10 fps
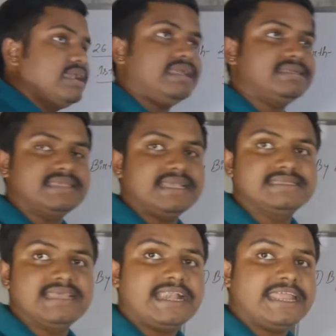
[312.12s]
date
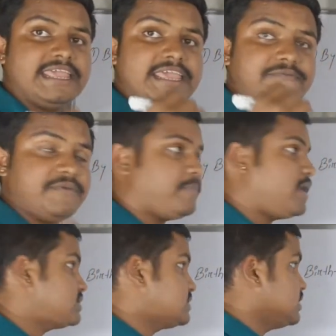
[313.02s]
says that if a
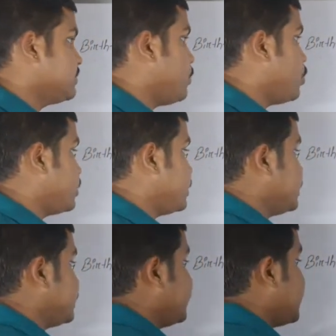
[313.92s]
person born in
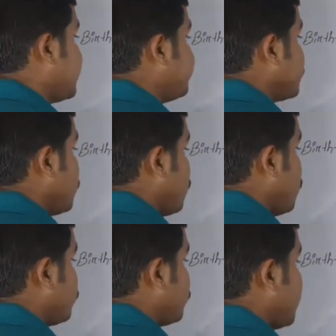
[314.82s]
India
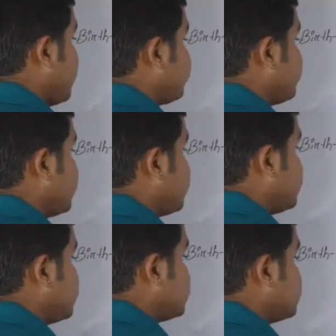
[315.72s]
on or after
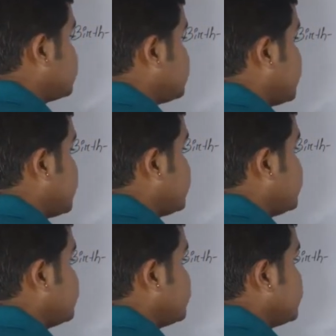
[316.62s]
third